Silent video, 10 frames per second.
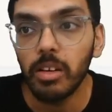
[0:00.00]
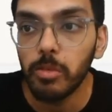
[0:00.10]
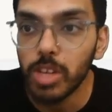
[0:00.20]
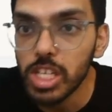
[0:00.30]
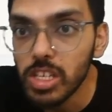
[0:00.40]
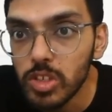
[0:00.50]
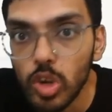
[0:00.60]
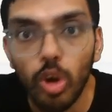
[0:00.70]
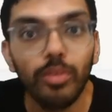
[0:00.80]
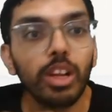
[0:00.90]
which is
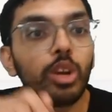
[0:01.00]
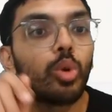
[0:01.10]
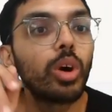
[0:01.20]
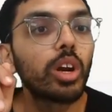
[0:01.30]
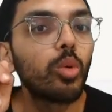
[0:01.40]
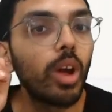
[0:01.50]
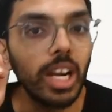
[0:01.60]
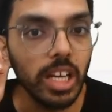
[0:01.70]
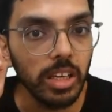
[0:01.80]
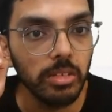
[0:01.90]
of a lower quality.